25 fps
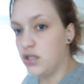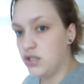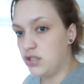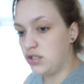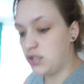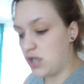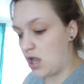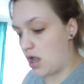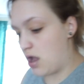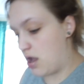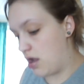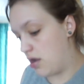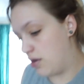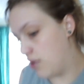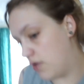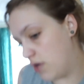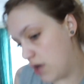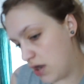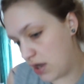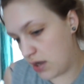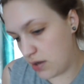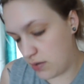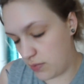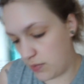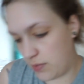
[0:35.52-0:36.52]
So
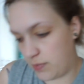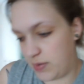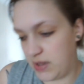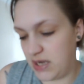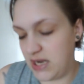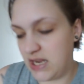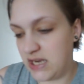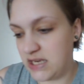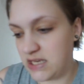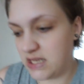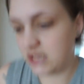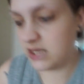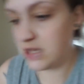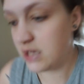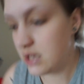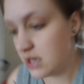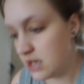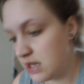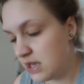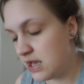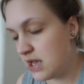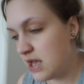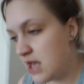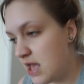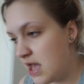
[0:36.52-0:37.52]
we'll be needing
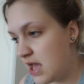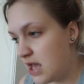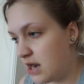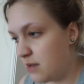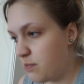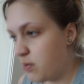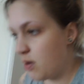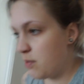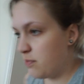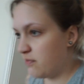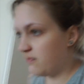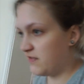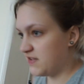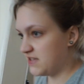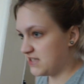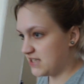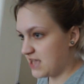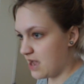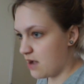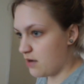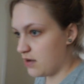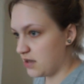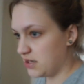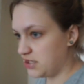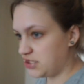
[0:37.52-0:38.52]
an appointment for
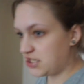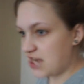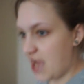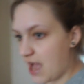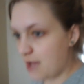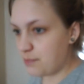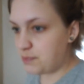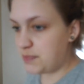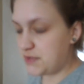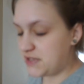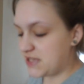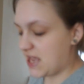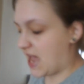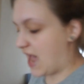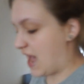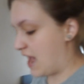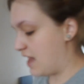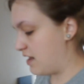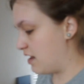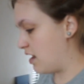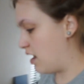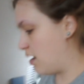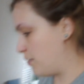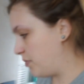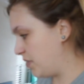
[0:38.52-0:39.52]
scout and jabs,
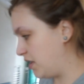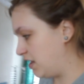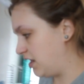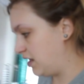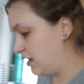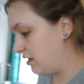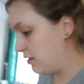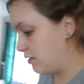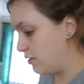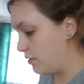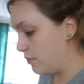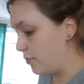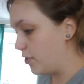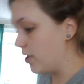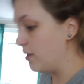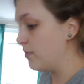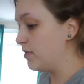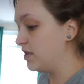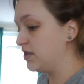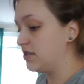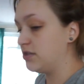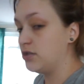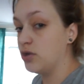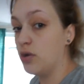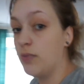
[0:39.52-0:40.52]
and I'll be needing an
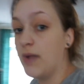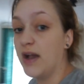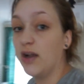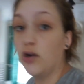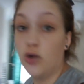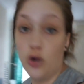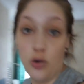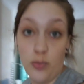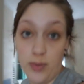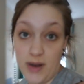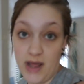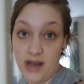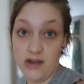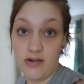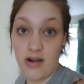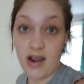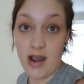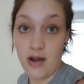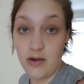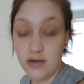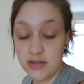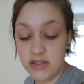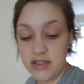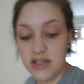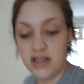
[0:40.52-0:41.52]
appointment to sort my gallbladder
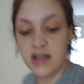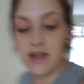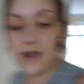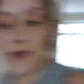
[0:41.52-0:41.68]
out.